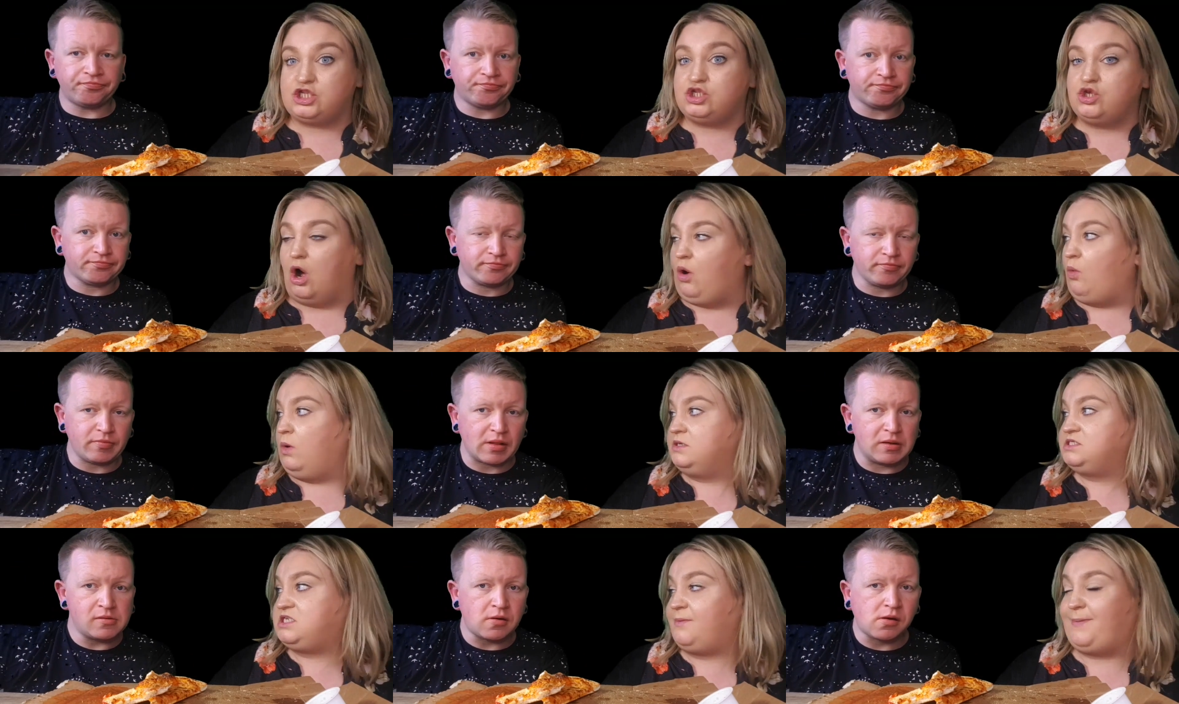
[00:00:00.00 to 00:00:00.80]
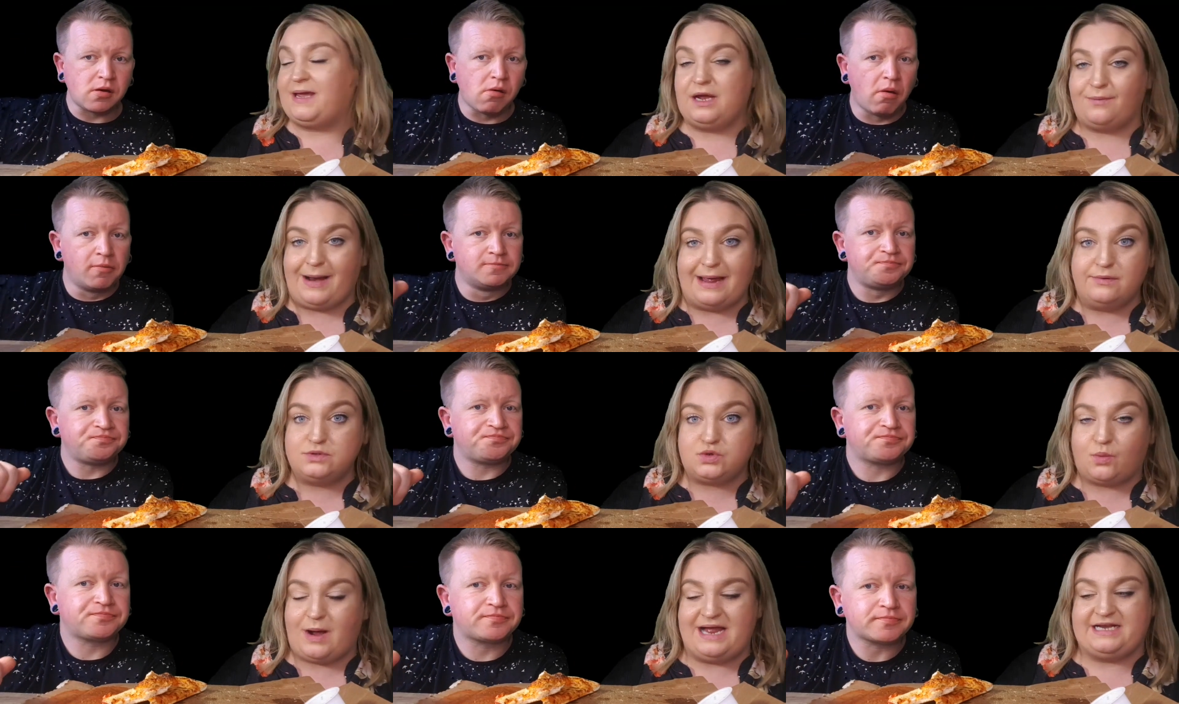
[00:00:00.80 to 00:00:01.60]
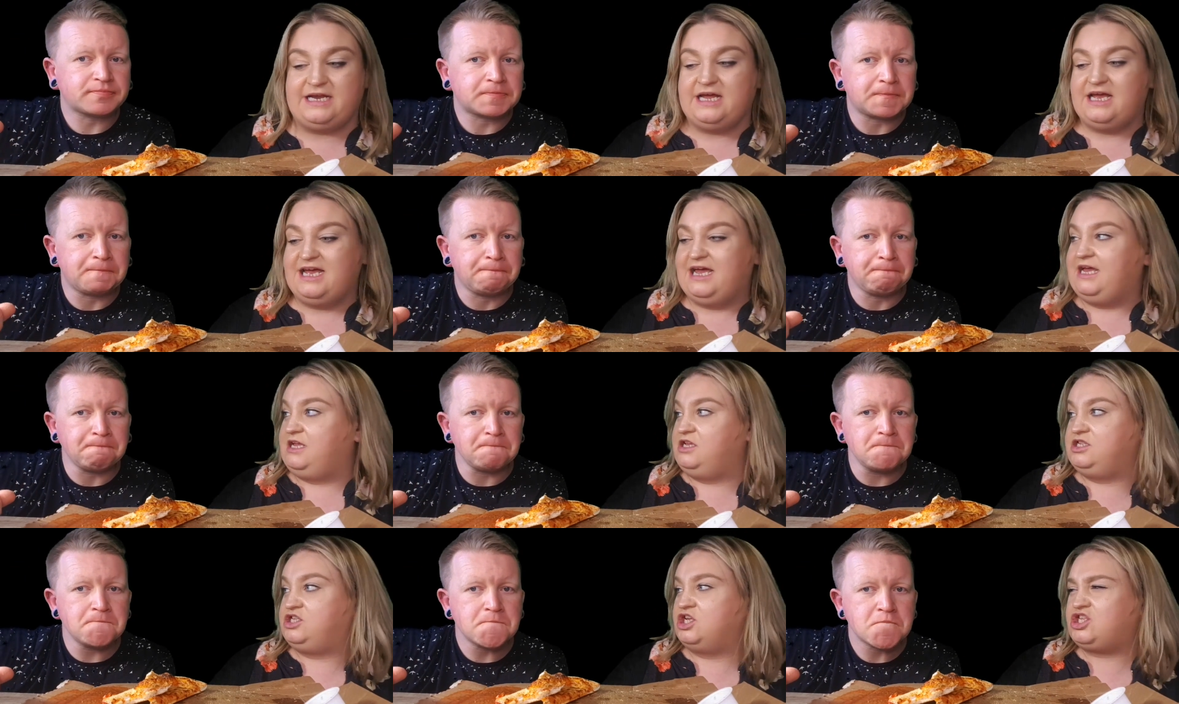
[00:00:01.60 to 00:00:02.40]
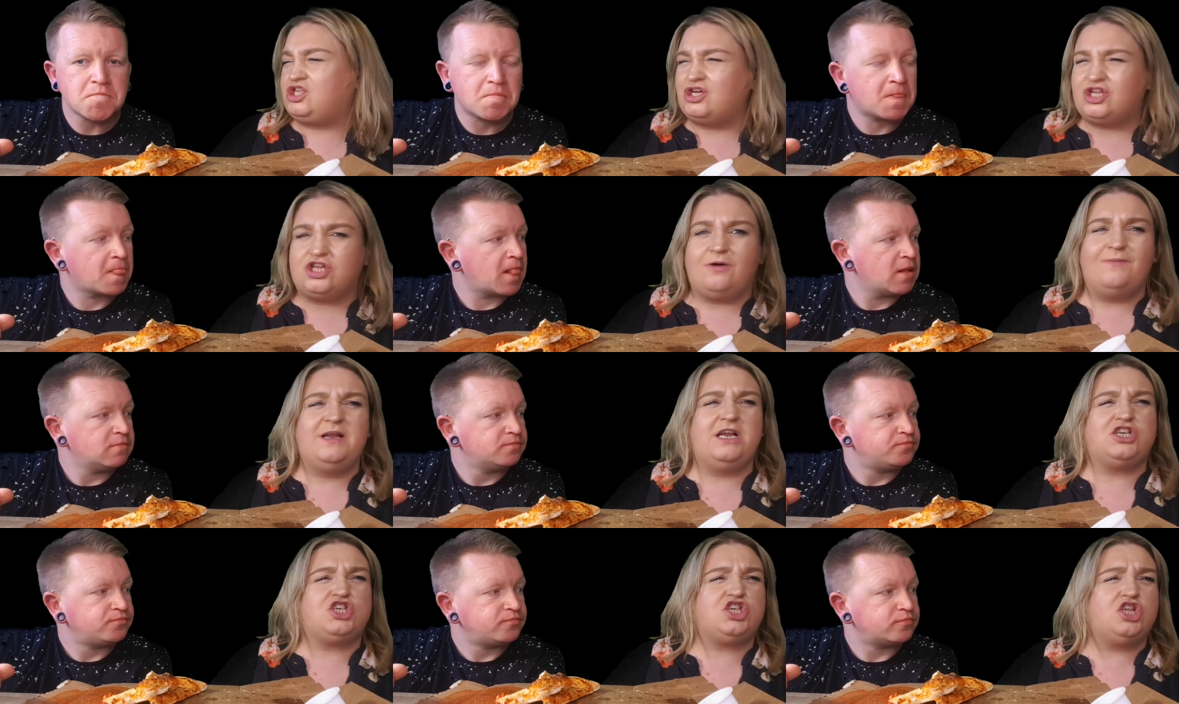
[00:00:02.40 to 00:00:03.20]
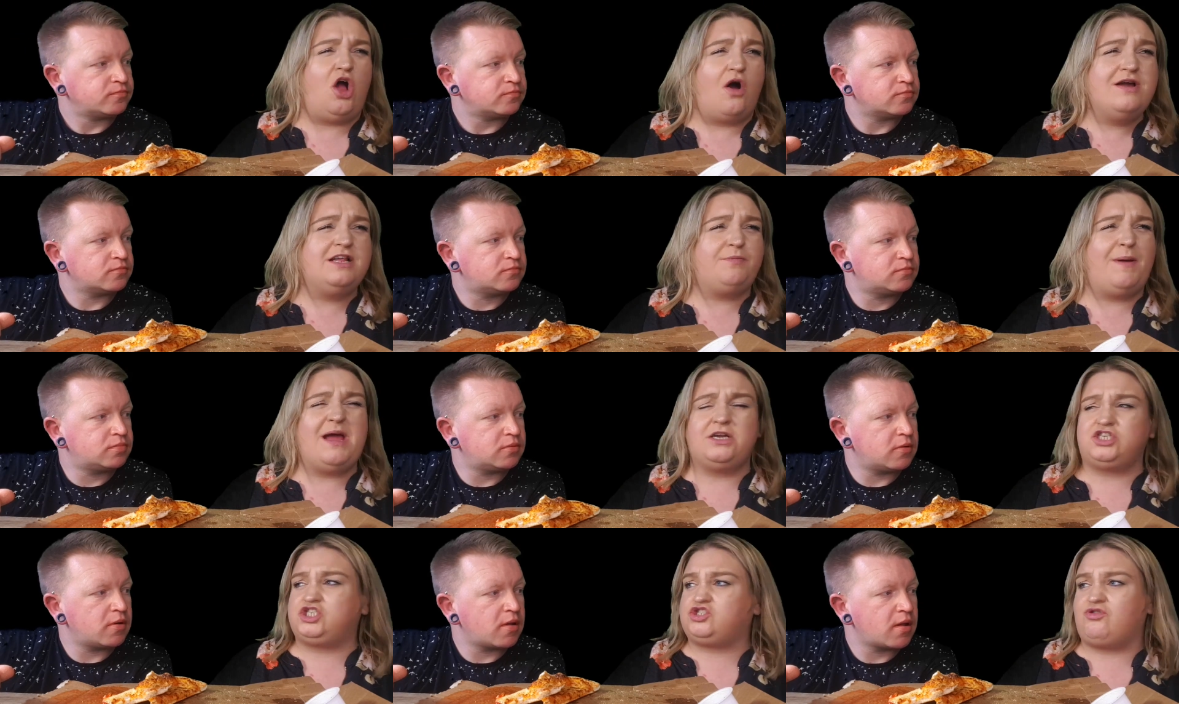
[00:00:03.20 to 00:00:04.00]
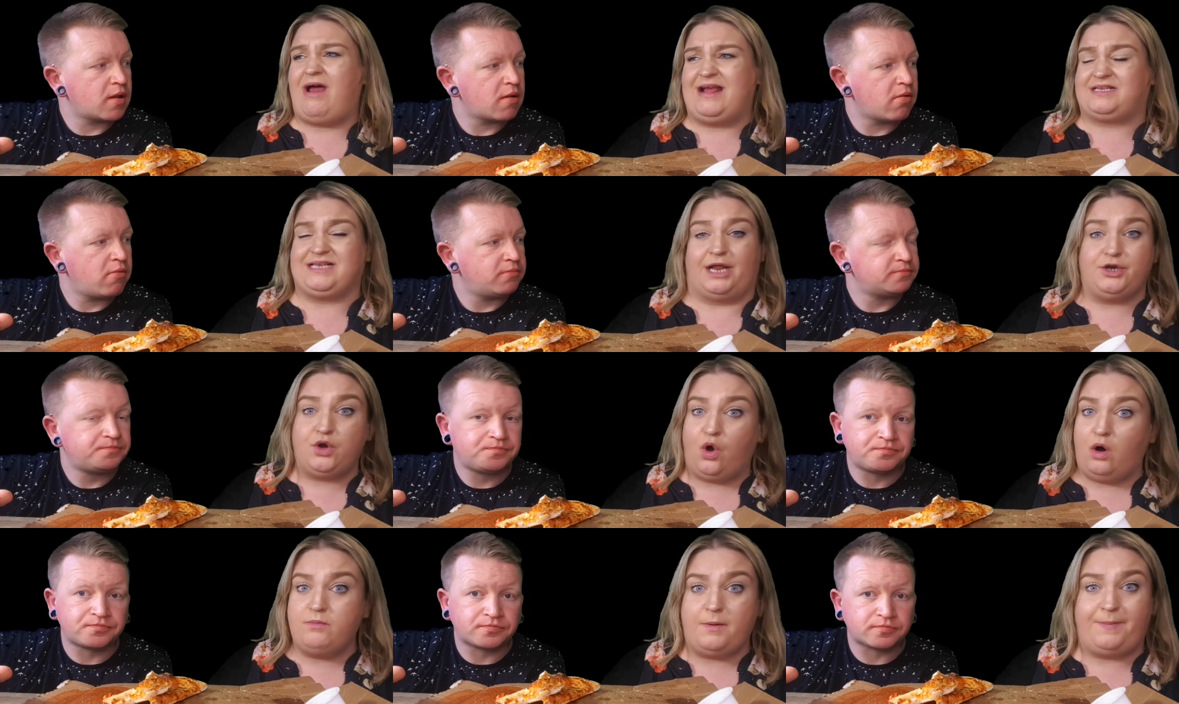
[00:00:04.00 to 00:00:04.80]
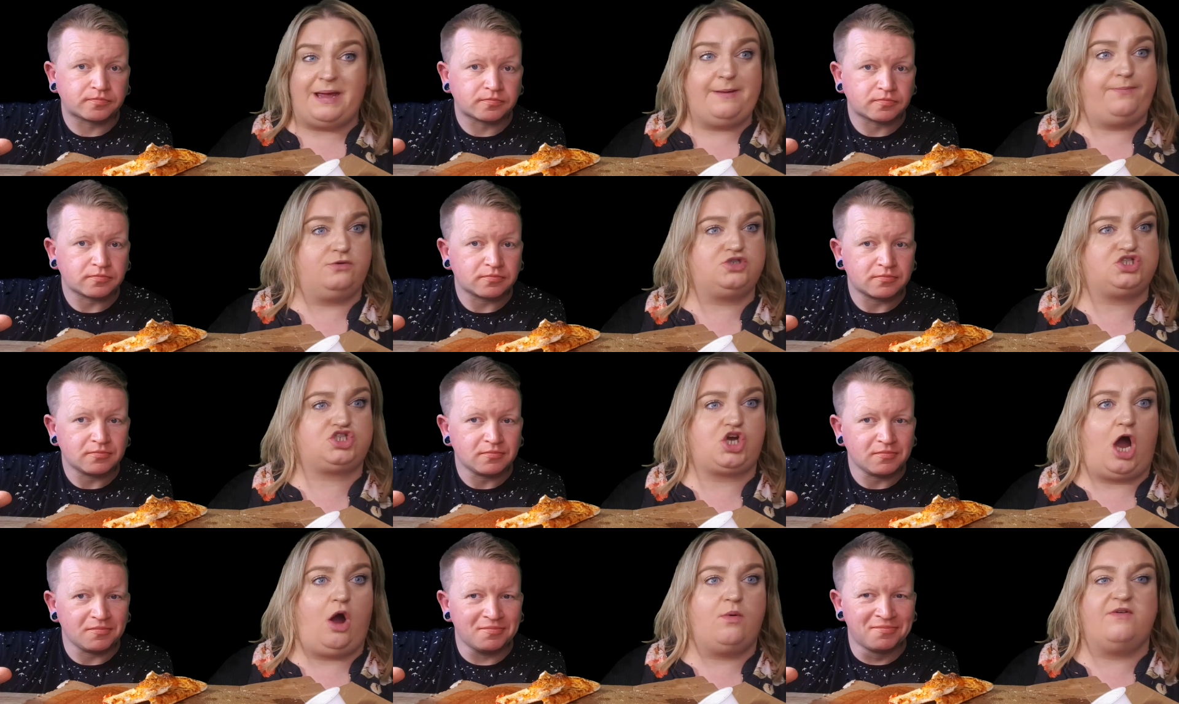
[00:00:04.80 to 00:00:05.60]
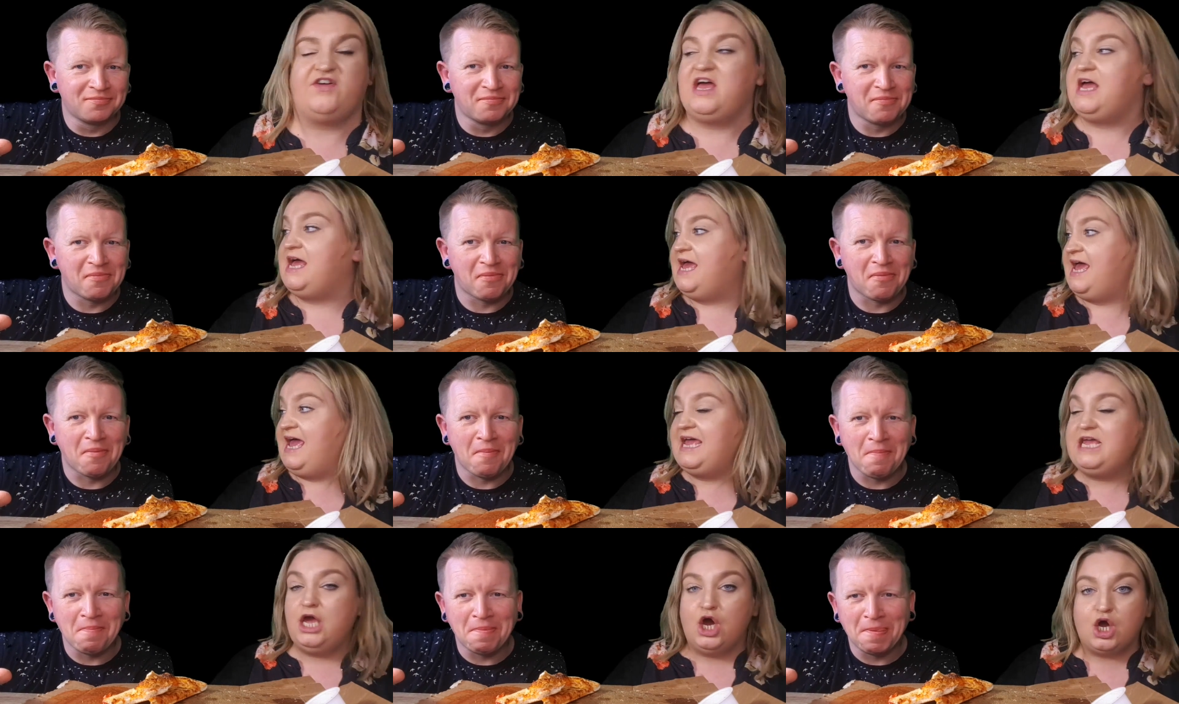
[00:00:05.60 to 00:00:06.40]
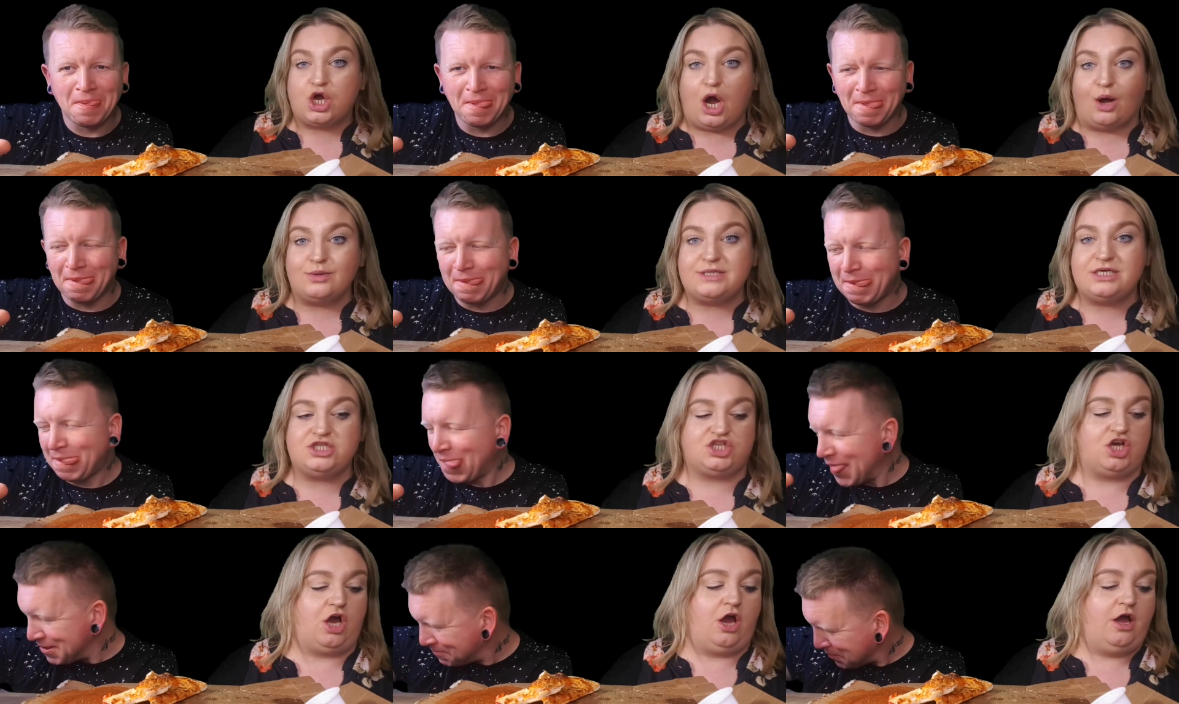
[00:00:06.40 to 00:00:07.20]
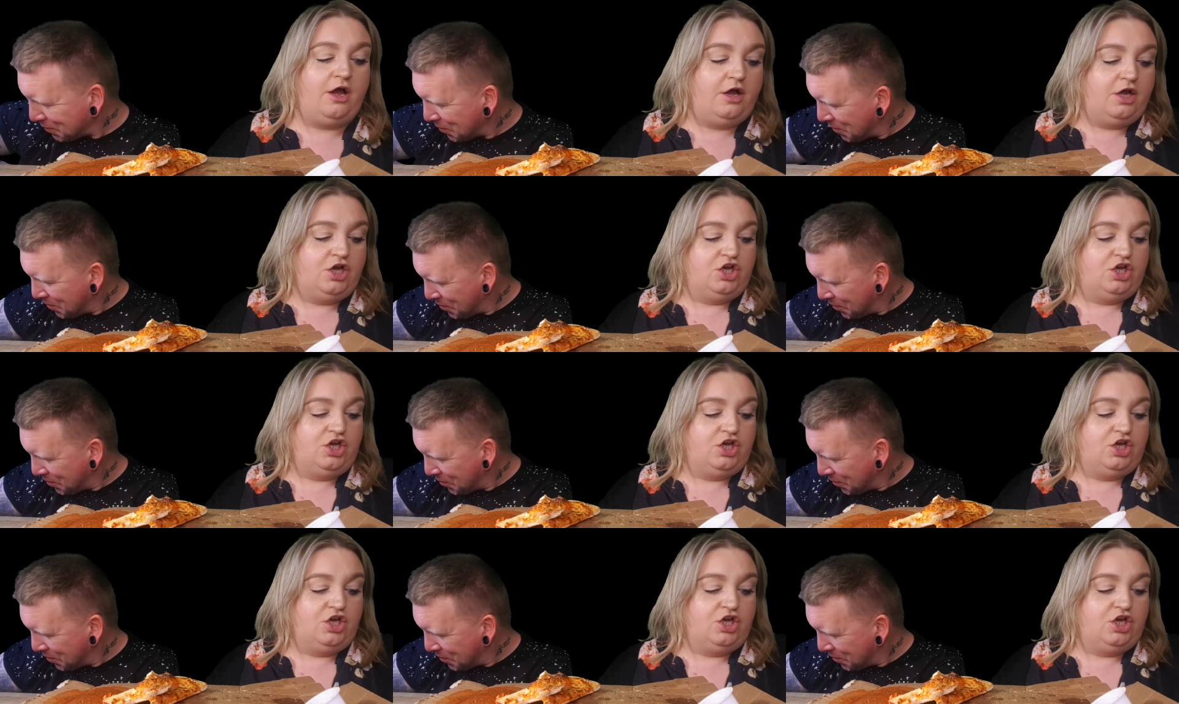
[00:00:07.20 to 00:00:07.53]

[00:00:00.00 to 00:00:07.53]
Speaker 1: is not one to be around when... There's just something, the slightest bit of stress that normal people just can't with. He goes into...